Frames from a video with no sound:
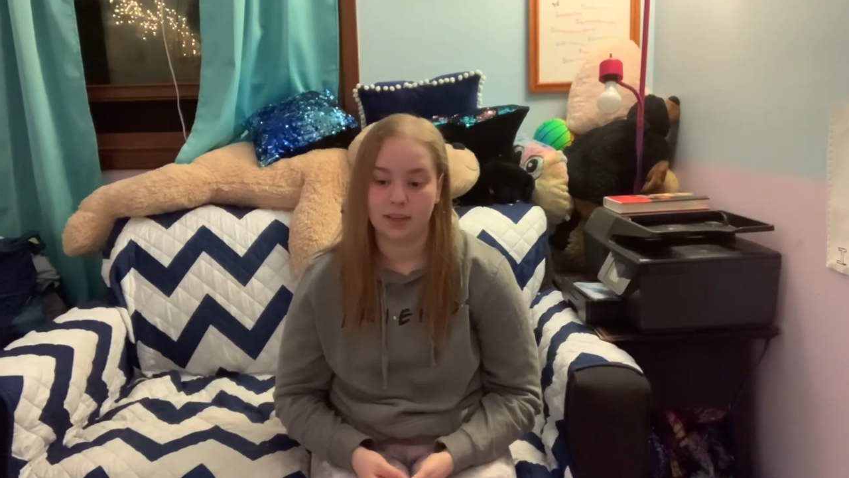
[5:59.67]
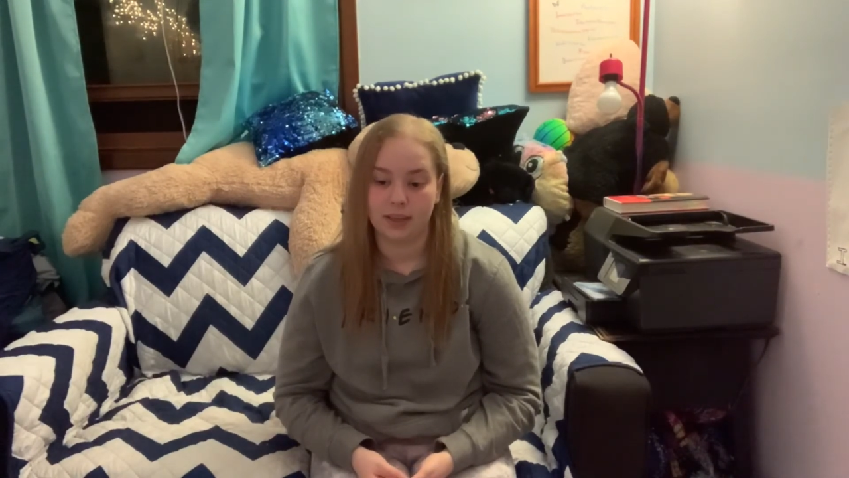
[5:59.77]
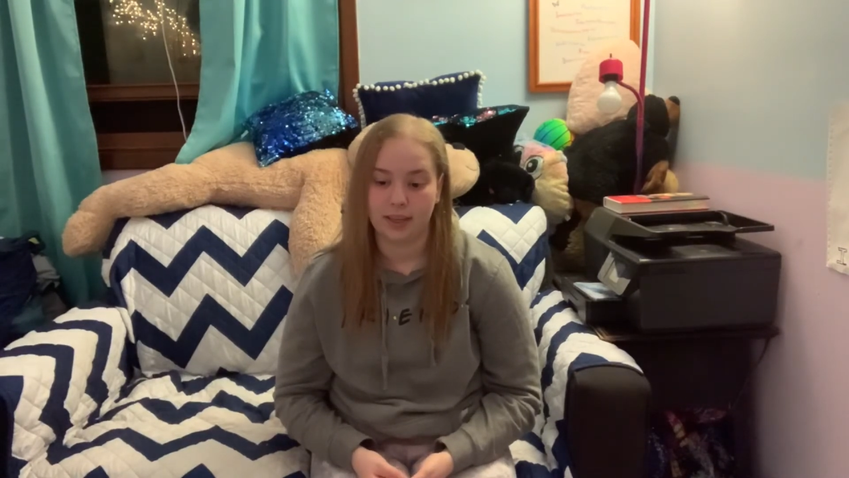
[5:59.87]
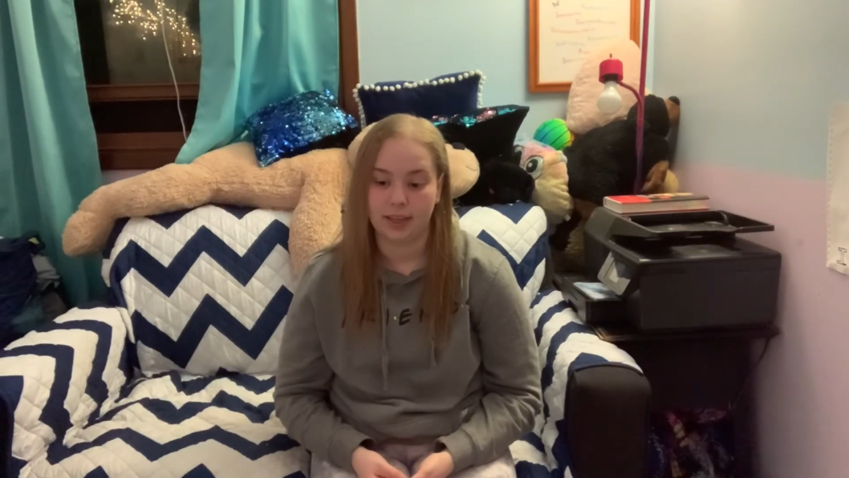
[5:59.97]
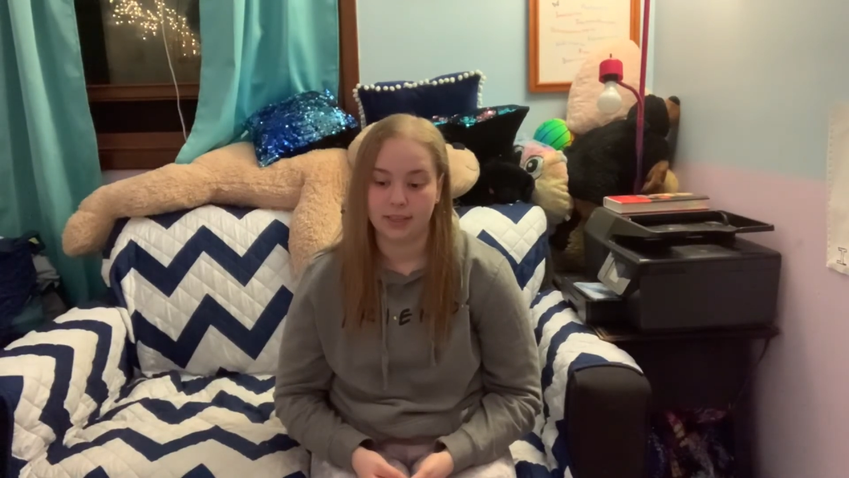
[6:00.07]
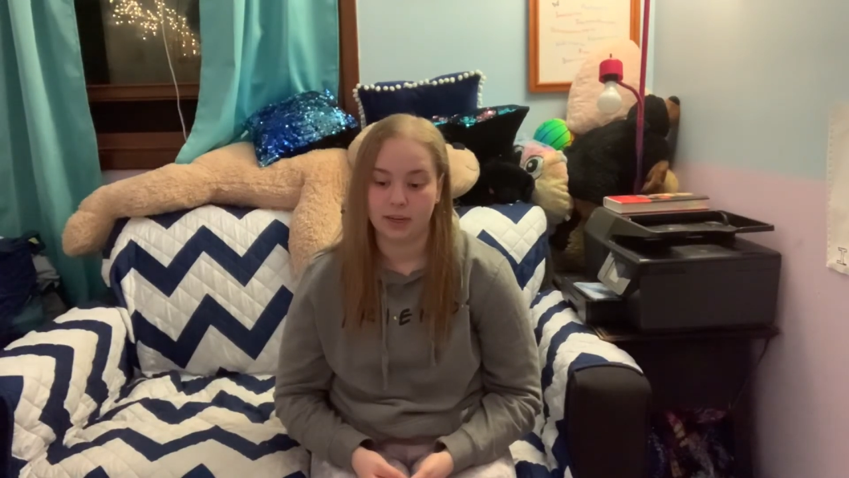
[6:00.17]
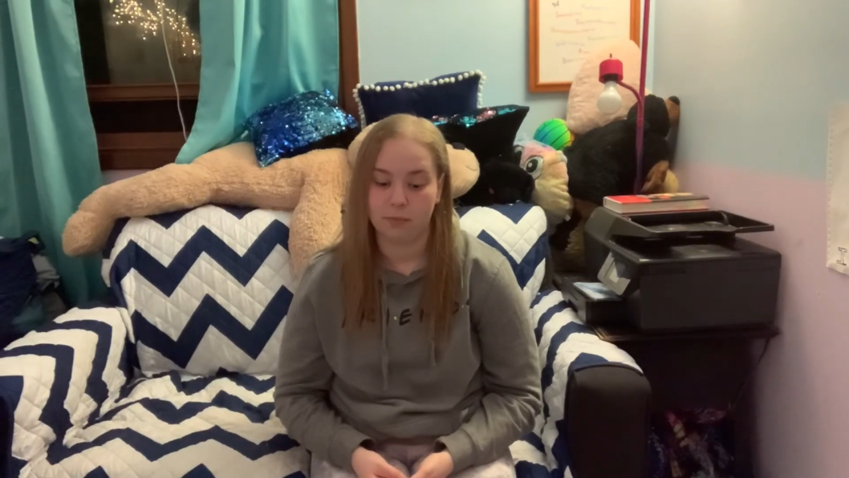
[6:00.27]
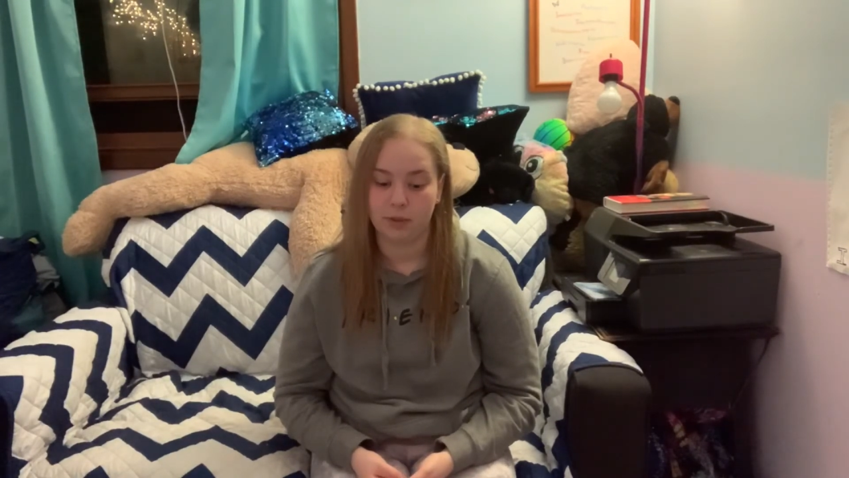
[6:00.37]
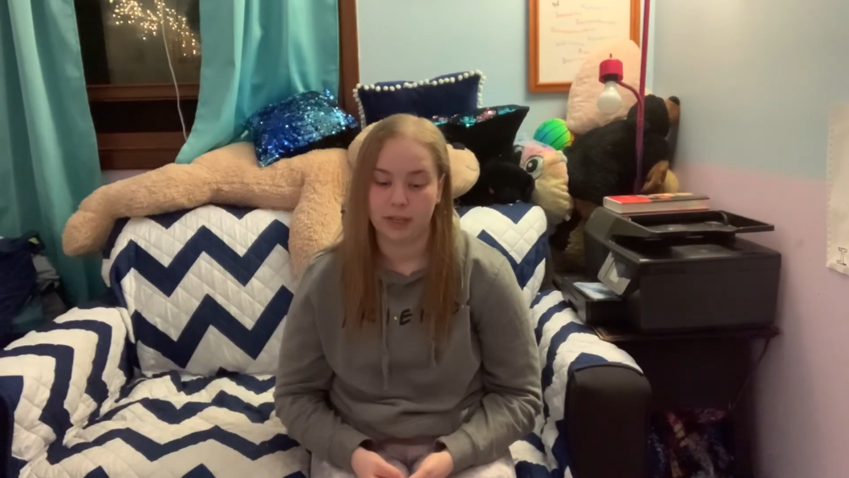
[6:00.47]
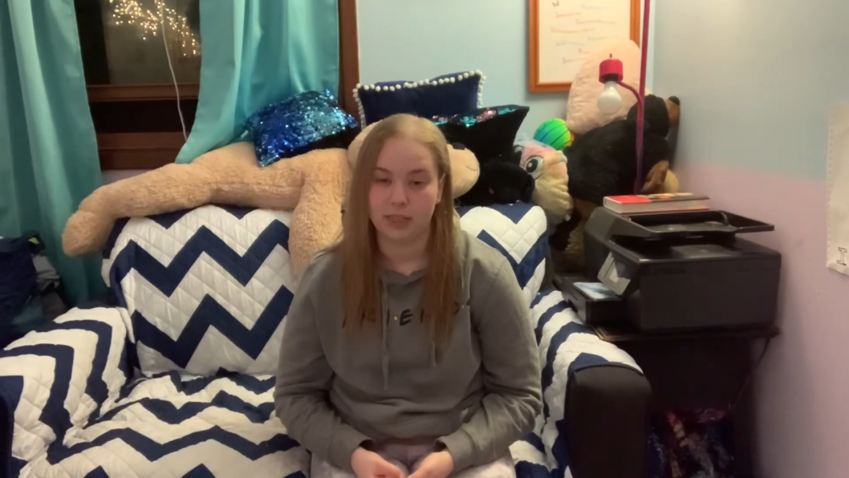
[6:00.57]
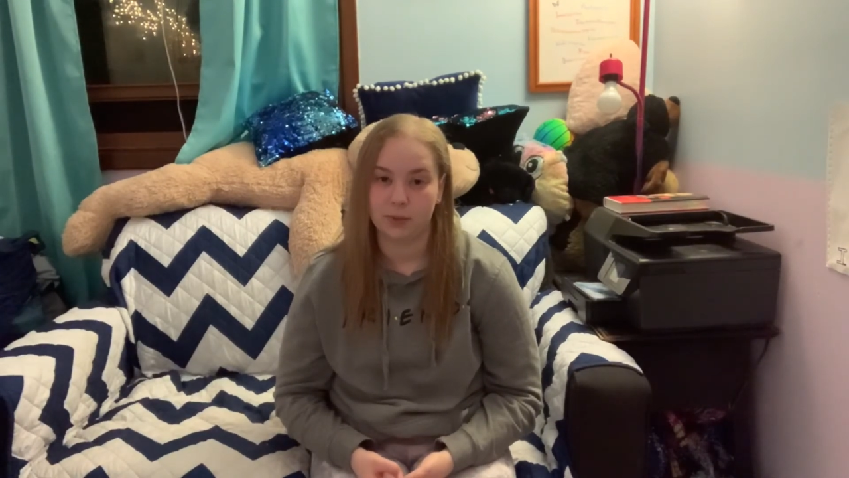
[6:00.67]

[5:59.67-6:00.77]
like, gets in a place